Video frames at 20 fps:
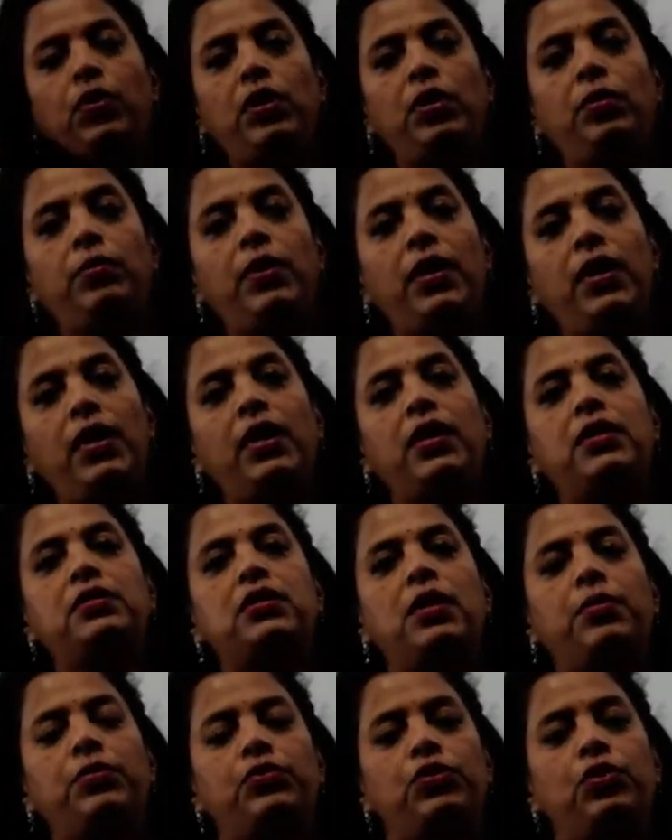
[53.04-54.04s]
in main
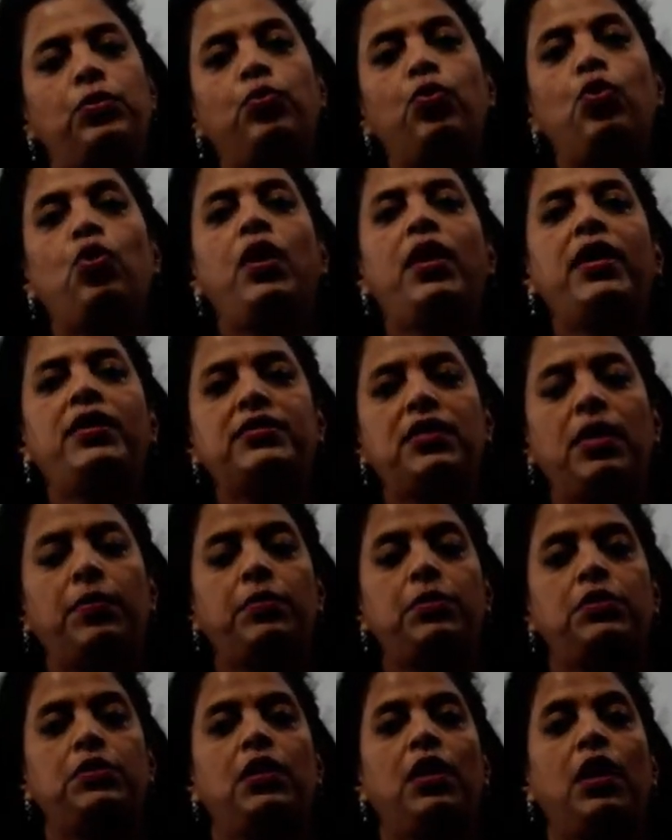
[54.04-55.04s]
examination, board
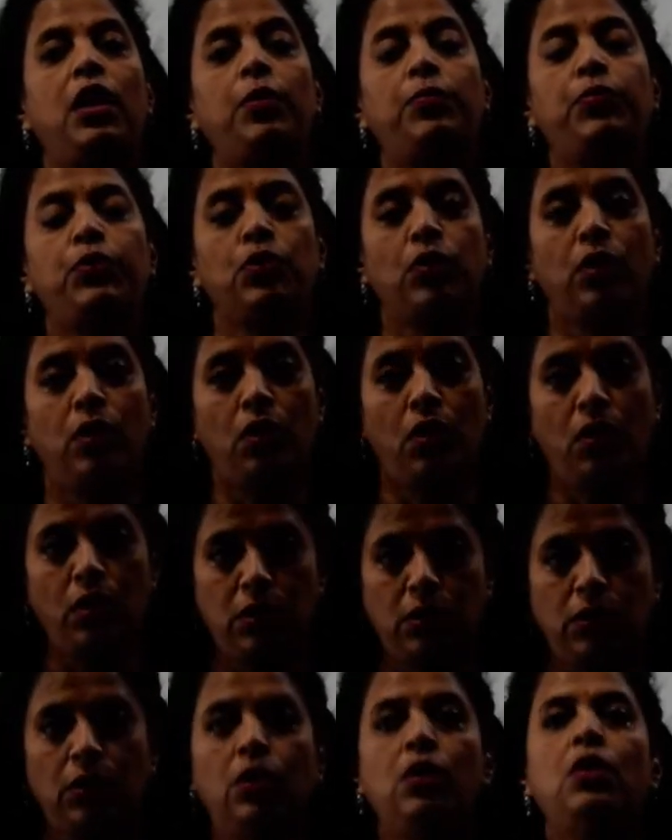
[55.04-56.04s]
examination will help you a
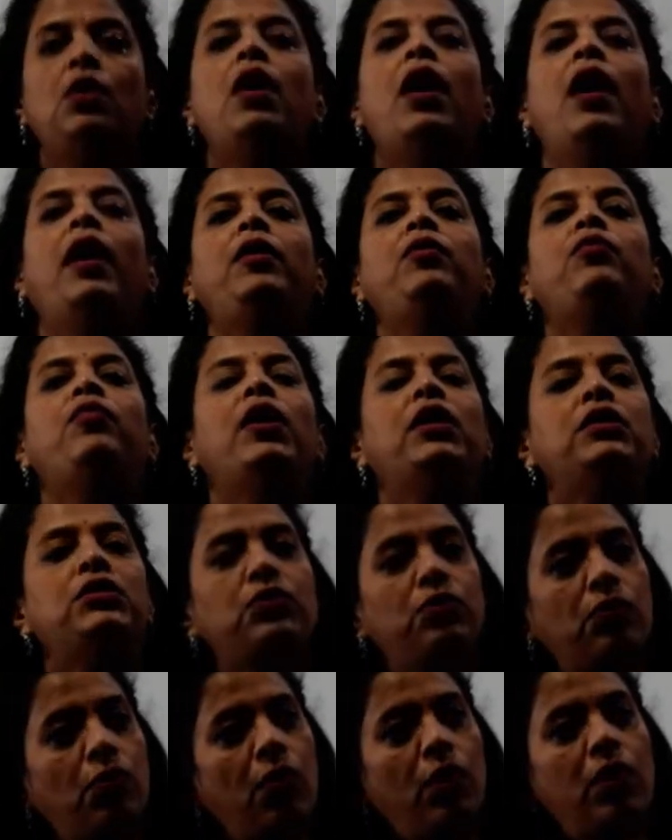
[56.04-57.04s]
lot. And once
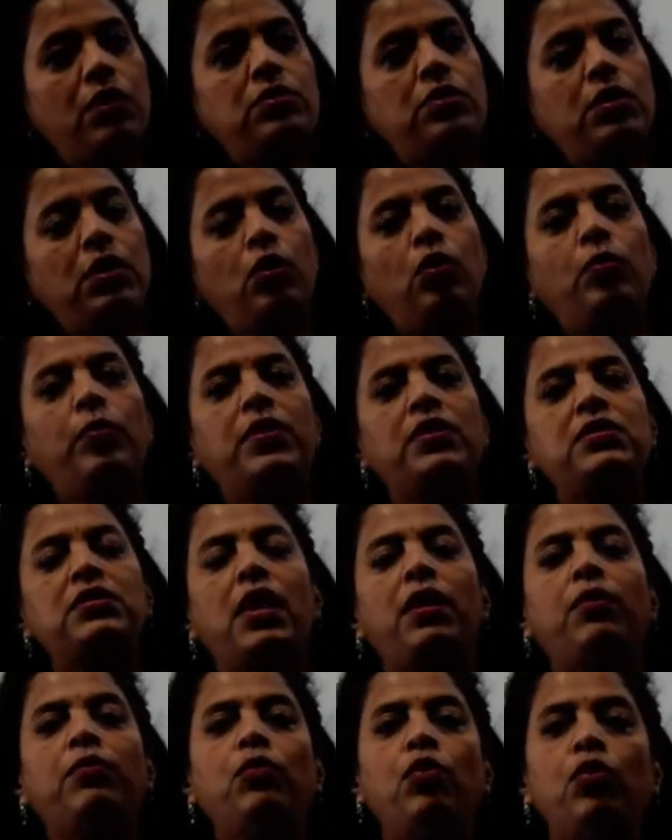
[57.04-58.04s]
college reopens,
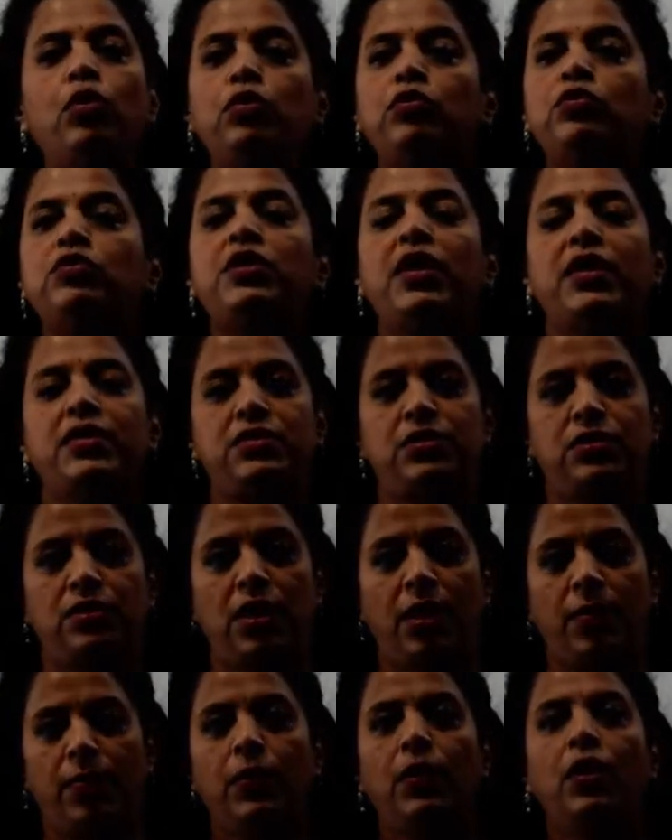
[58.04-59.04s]
I am going to test
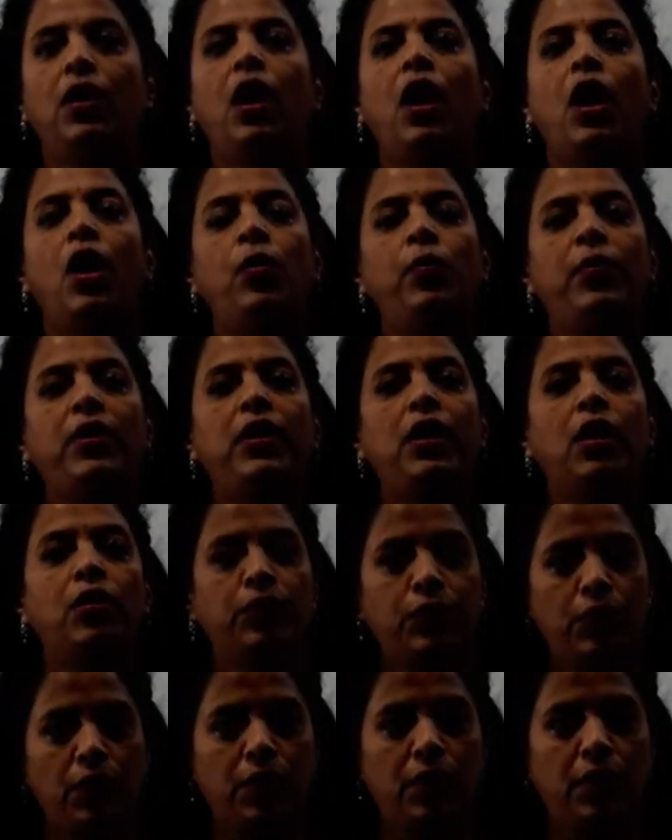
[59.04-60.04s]
them. How many
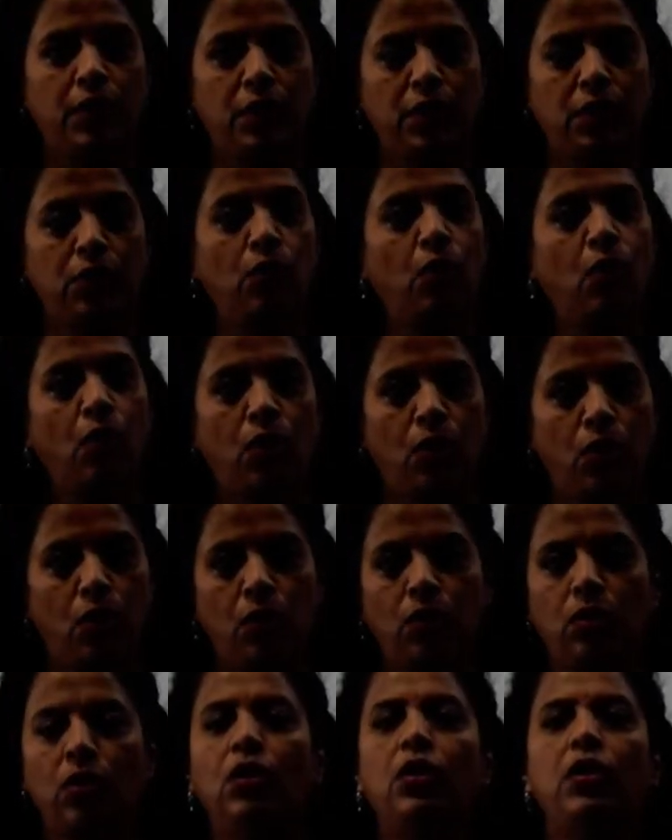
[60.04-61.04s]
of you are written or
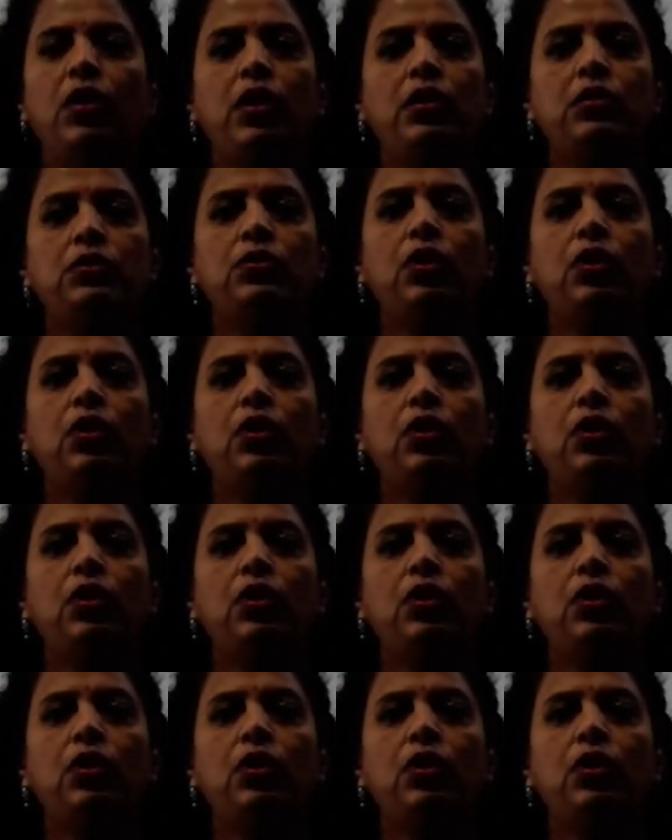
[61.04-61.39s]
not. It's